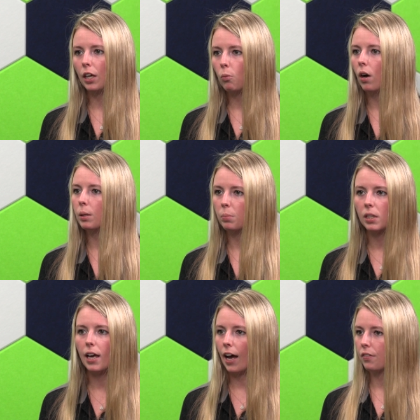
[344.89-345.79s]
They wanna
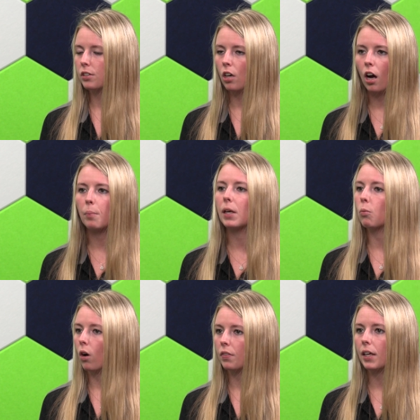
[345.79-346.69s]
be at the top, they
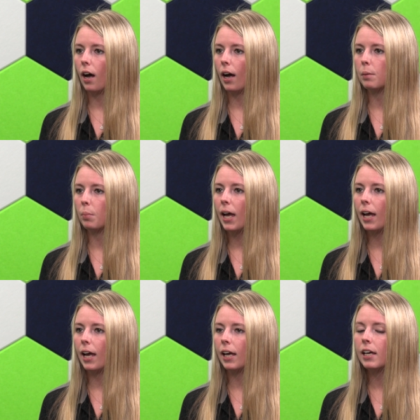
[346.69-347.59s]
want the high
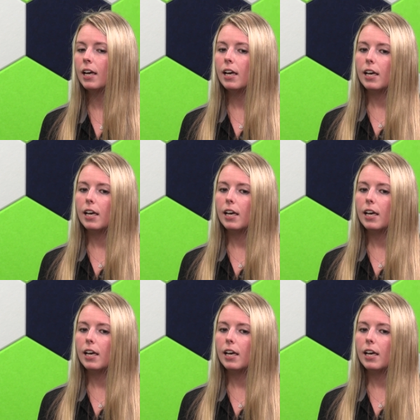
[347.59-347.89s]
pay.